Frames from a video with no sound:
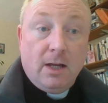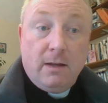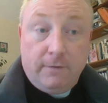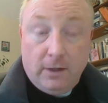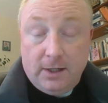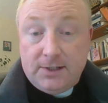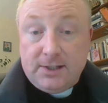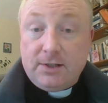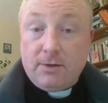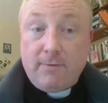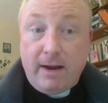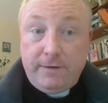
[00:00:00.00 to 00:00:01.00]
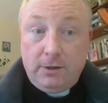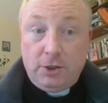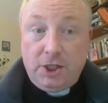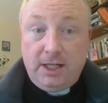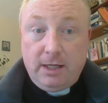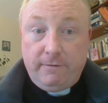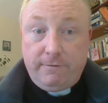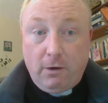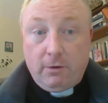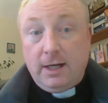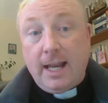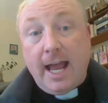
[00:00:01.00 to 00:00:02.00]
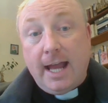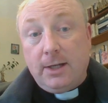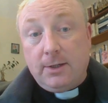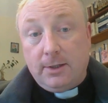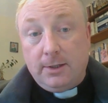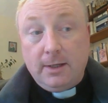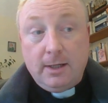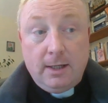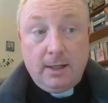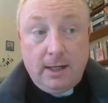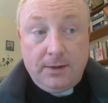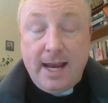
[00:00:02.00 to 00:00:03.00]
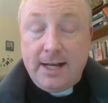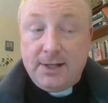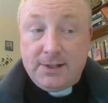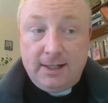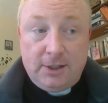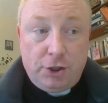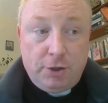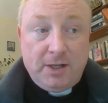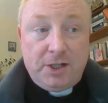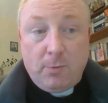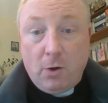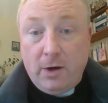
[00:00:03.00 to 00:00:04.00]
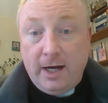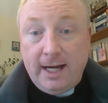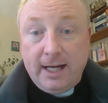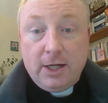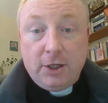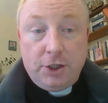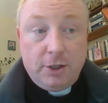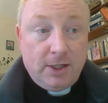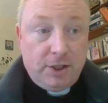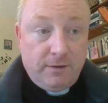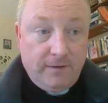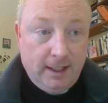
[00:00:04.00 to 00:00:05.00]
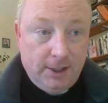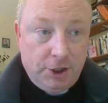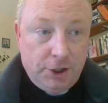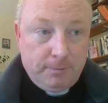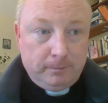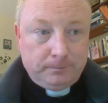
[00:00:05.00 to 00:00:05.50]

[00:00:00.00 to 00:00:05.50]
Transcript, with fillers: first as a refugee in a foreign land, and, and then as a Jewish boy in a Jewish village.